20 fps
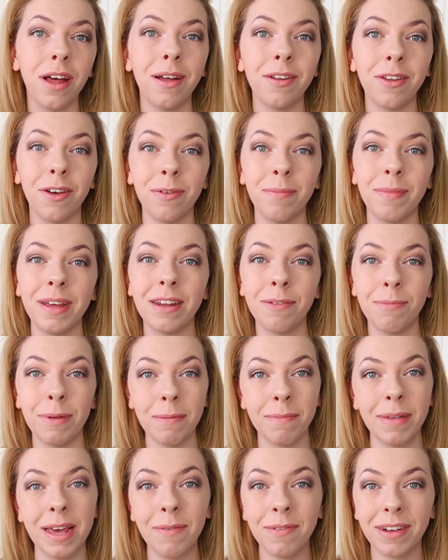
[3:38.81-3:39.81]
I don't mean to
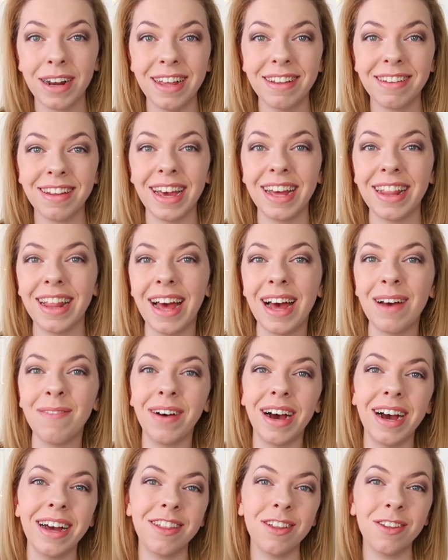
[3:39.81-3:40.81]
be mean when I say that,
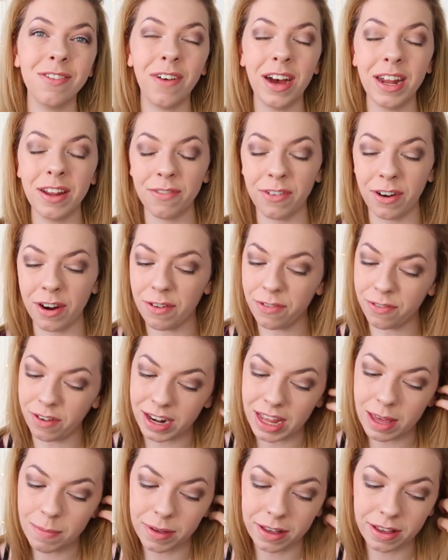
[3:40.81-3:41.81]
but I just find it very
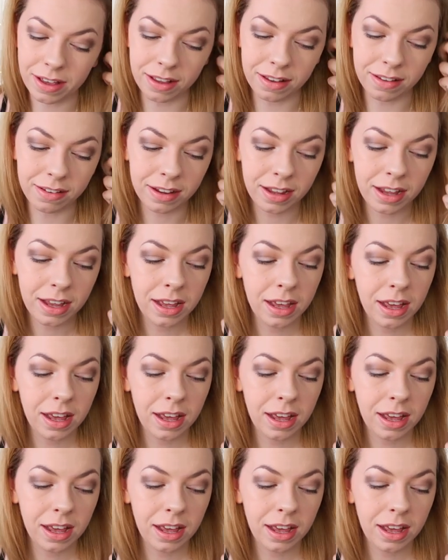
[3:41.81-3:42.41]
funny because